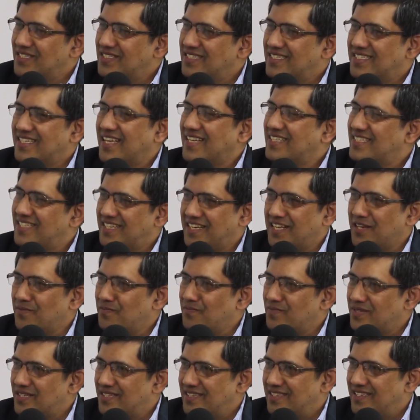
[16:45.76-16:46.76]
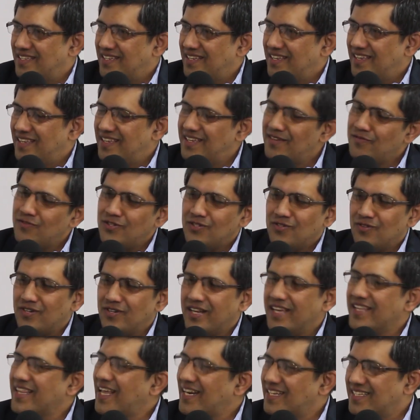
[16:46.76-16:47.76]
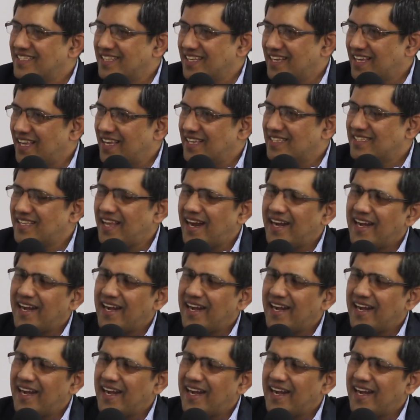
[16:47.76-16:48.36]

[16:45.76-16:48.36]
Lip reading: such teams. Even today, that's the case.